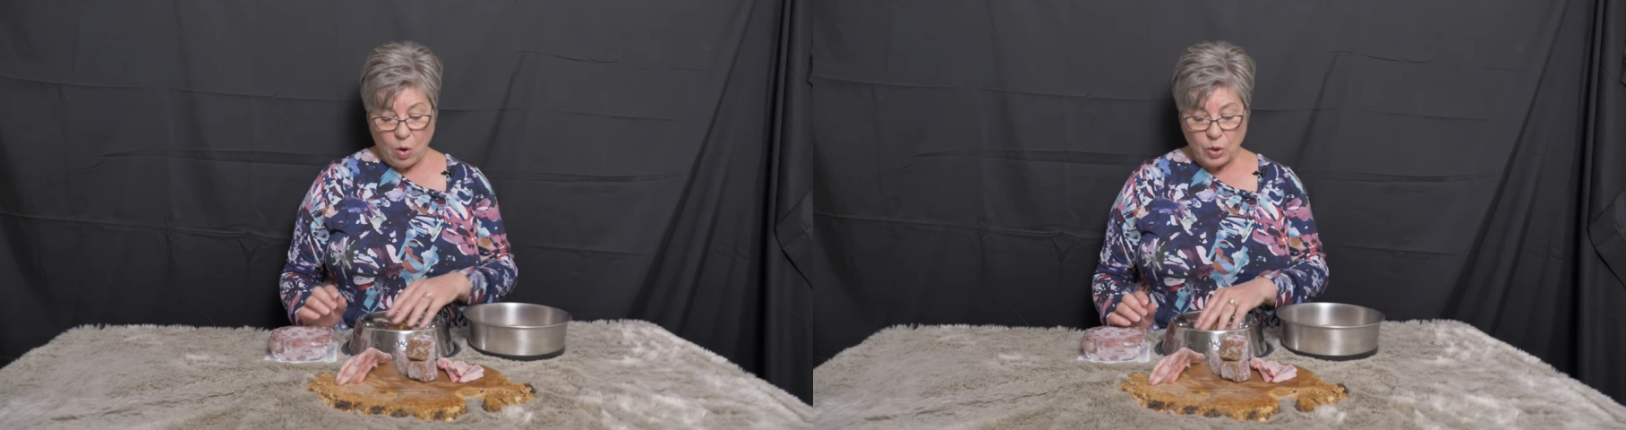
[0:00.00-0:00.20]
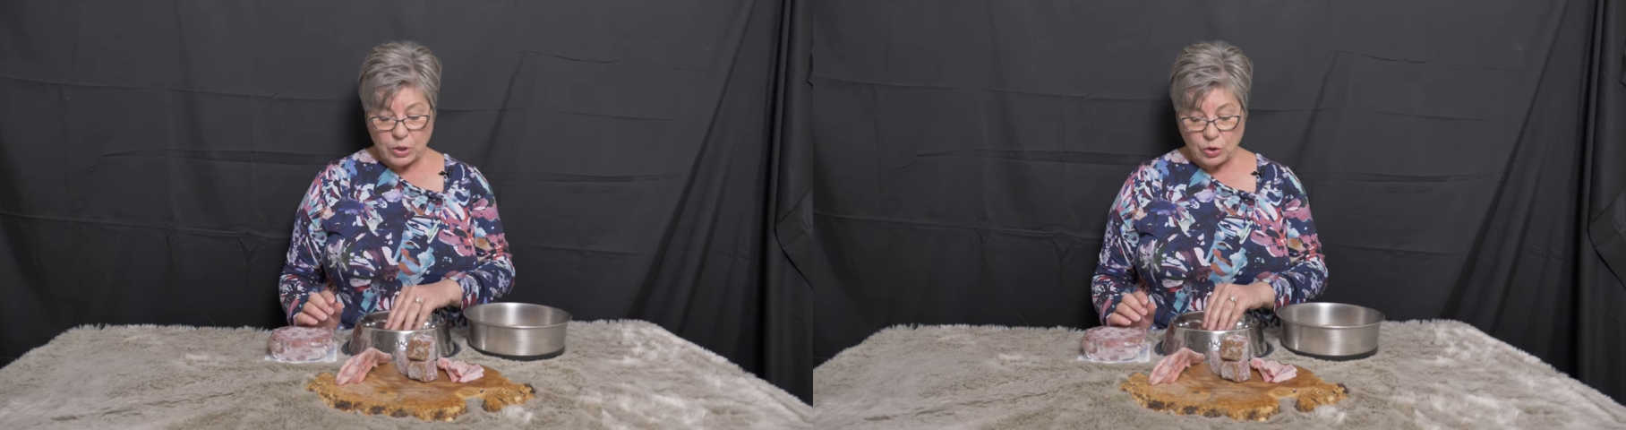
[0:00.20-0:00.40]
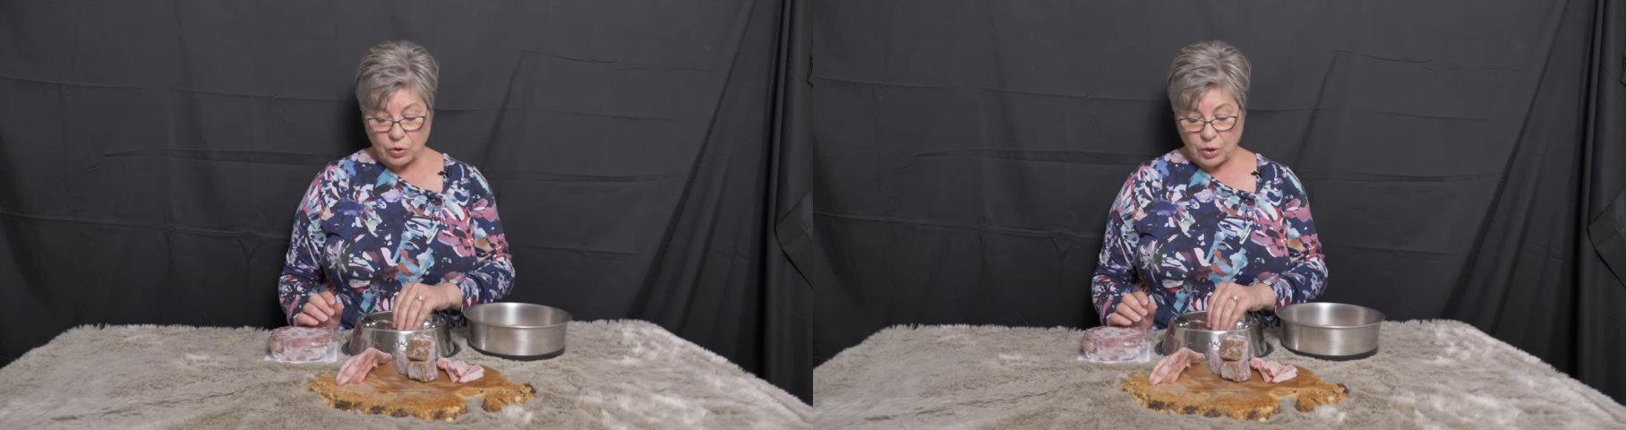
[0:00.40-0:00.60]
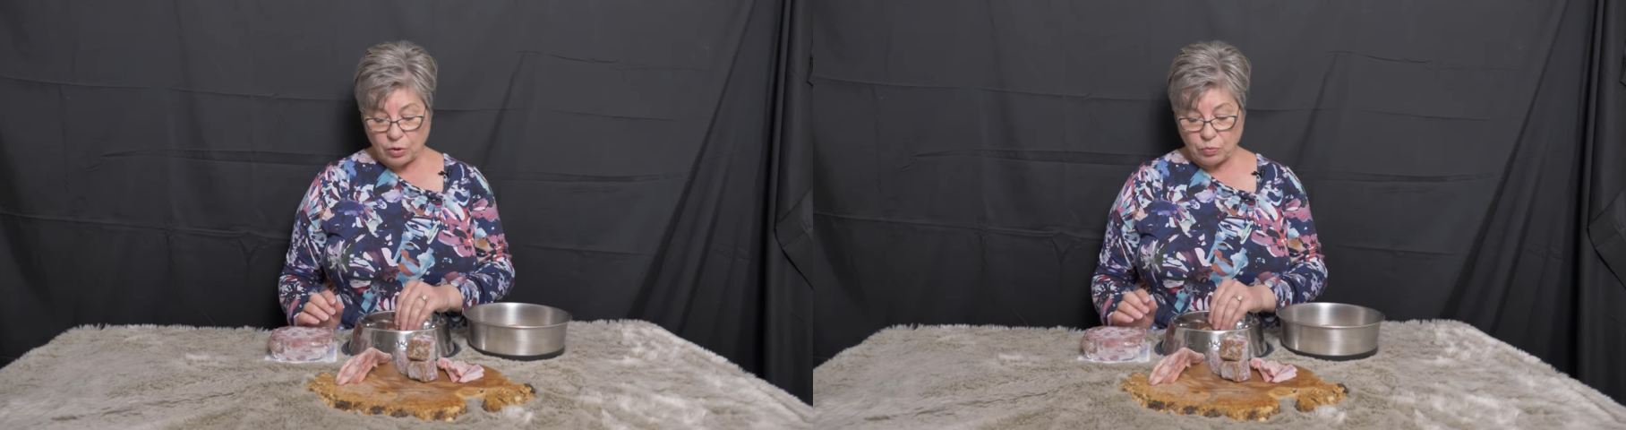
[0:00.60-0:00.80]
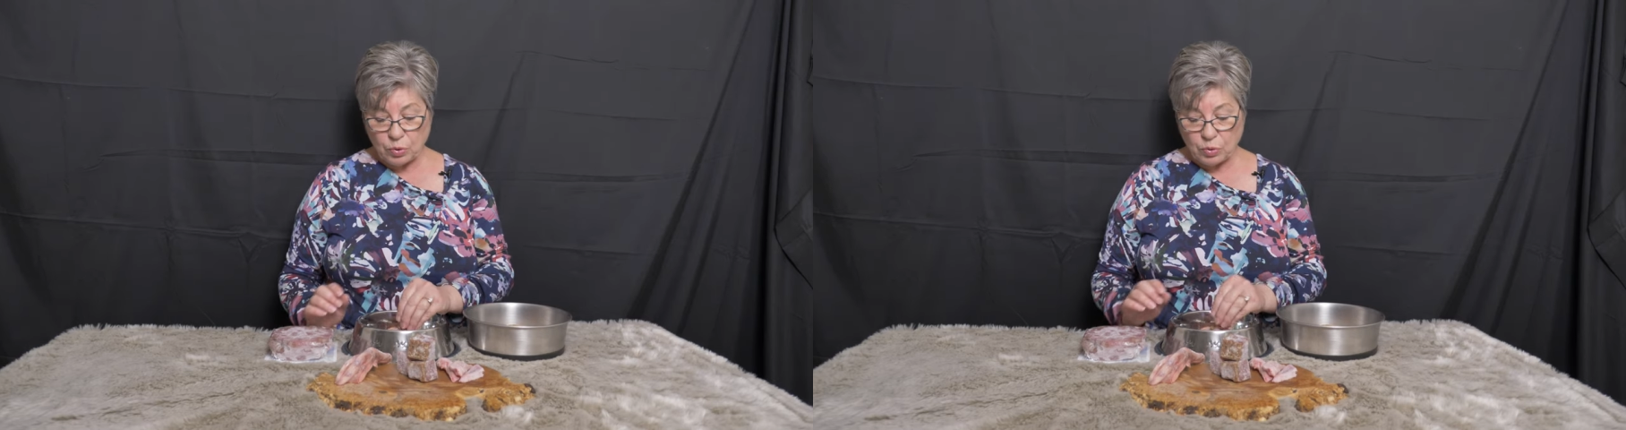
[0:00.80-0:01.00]
or stir
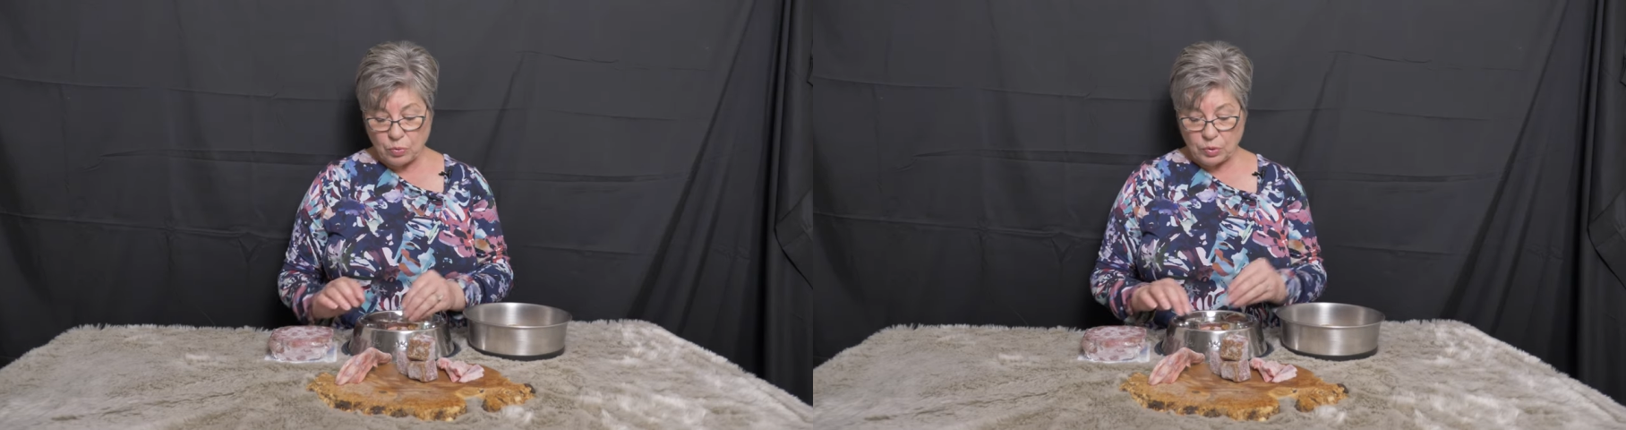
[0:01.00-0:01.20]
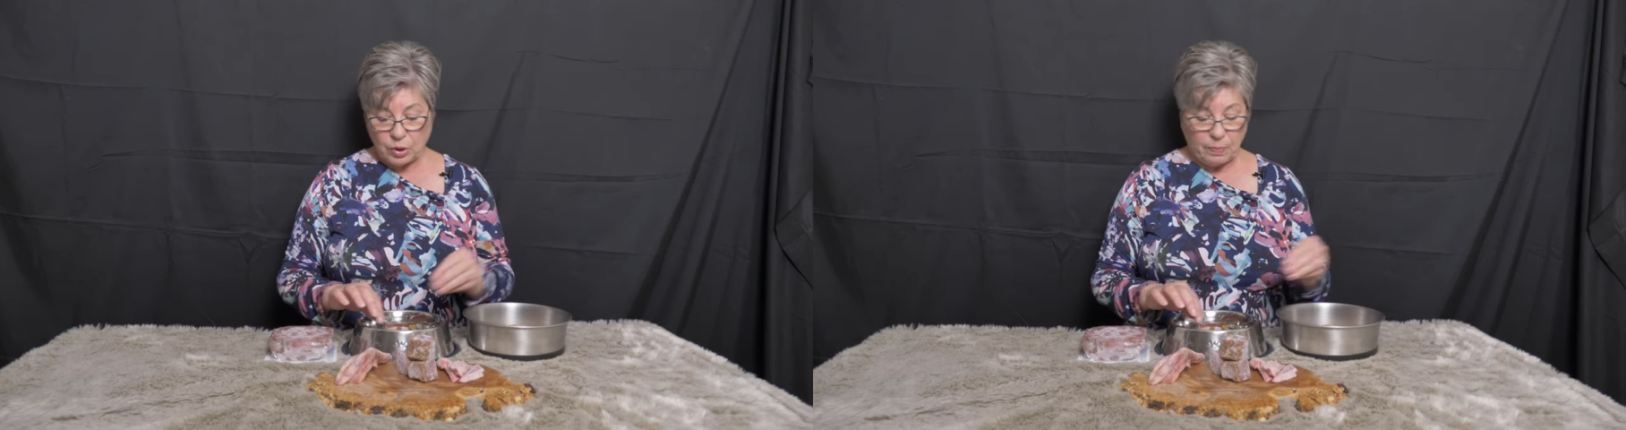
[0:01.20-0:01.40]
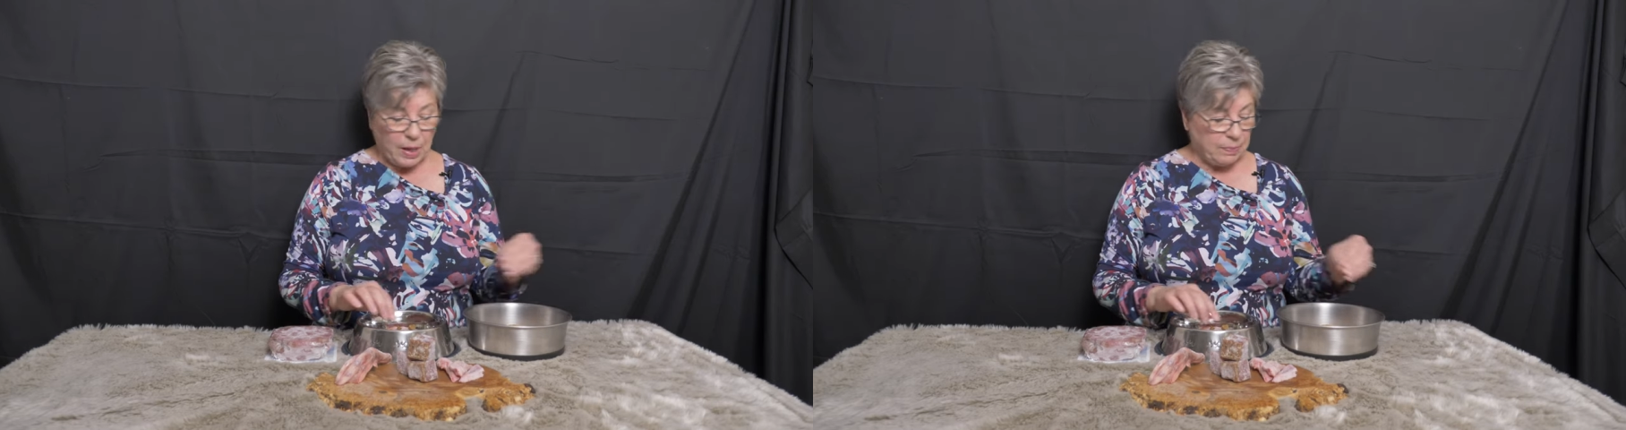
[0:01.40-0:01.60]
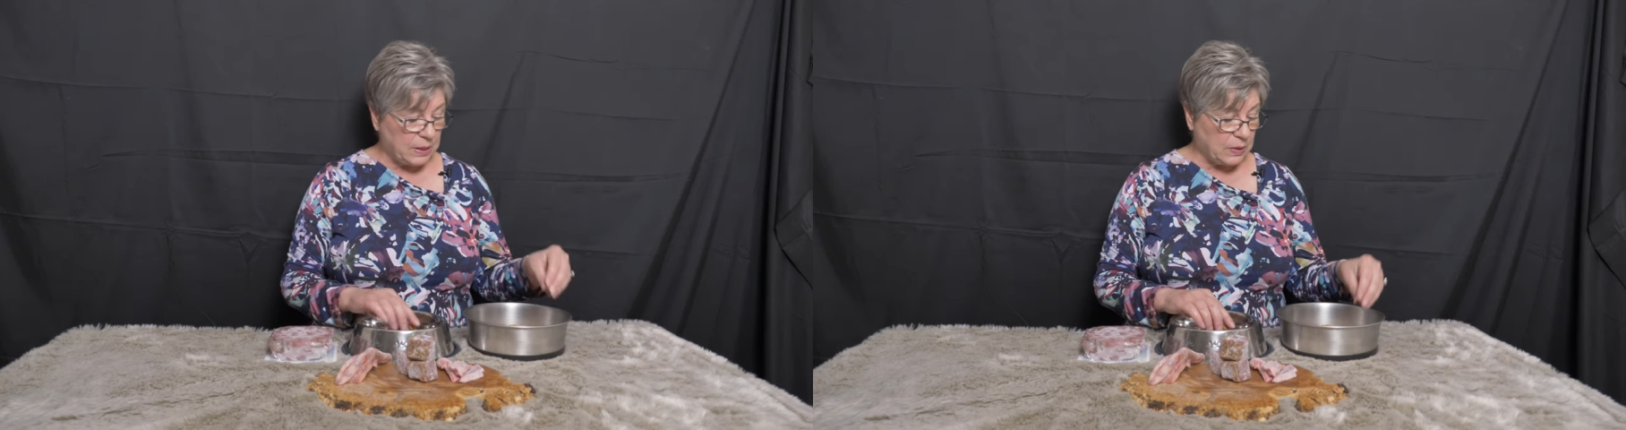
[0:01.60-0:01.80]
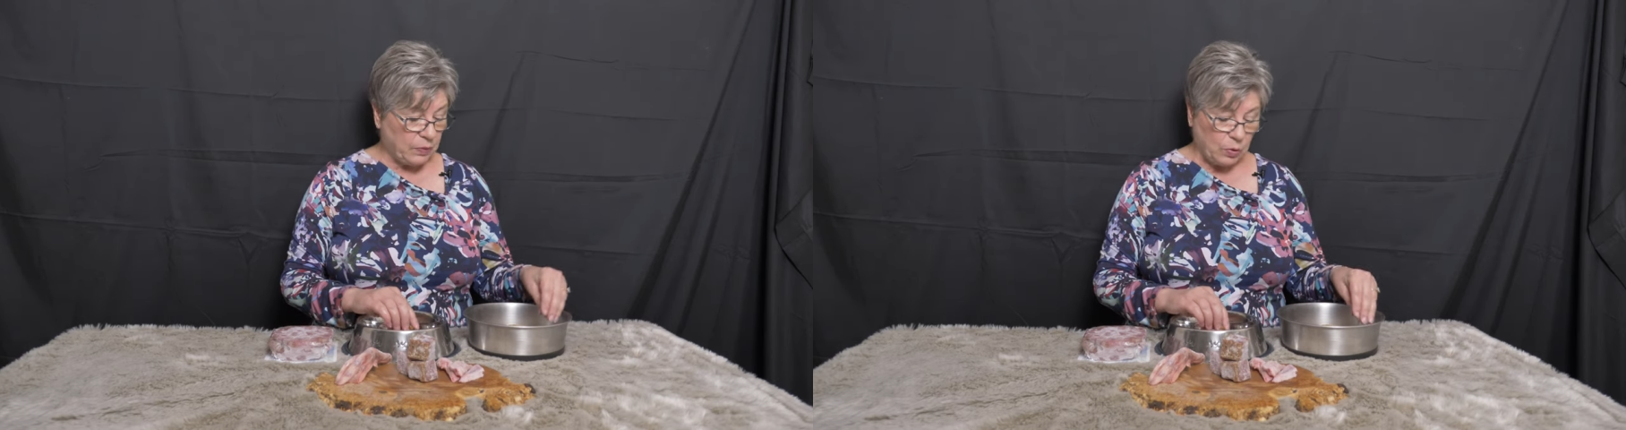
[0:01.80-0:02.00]
it through your
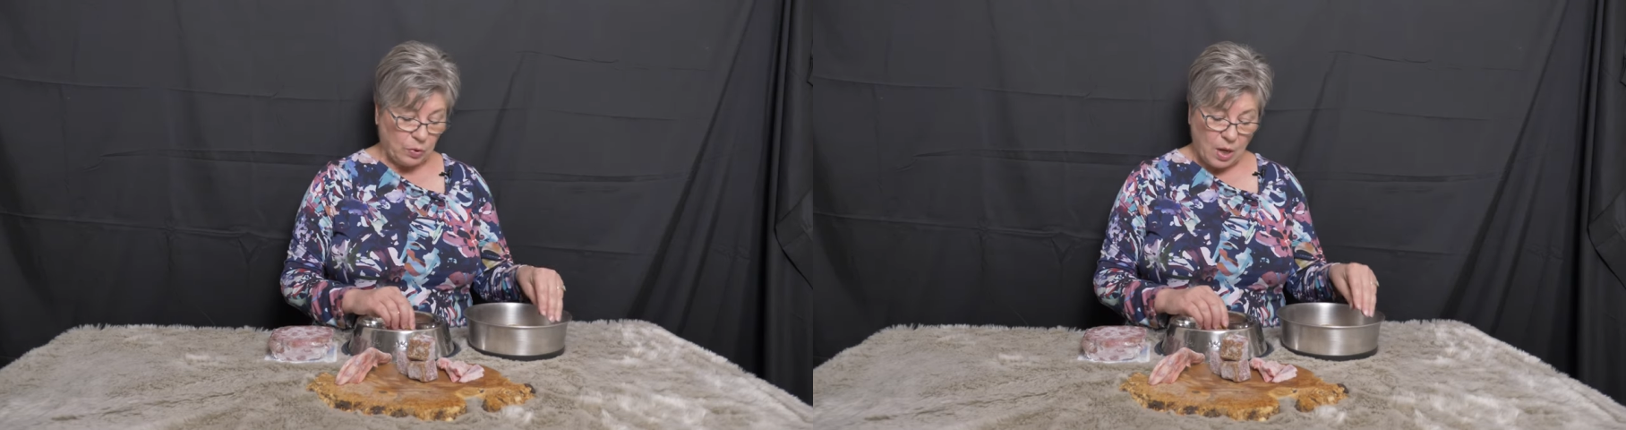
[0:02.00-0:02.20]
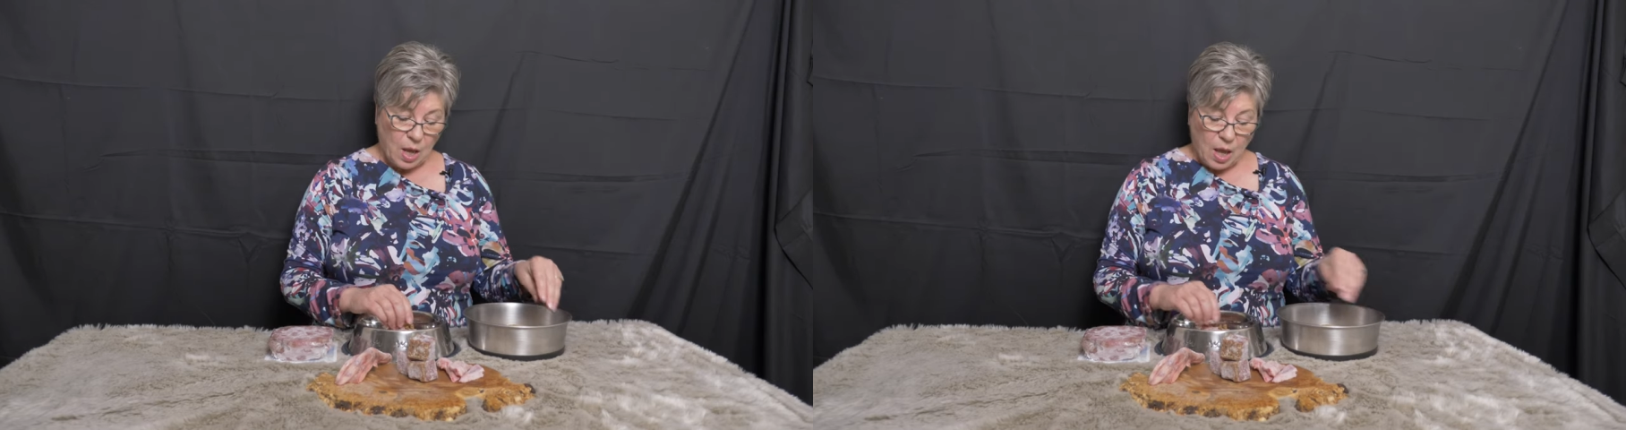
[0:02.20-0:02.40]
puppy's food.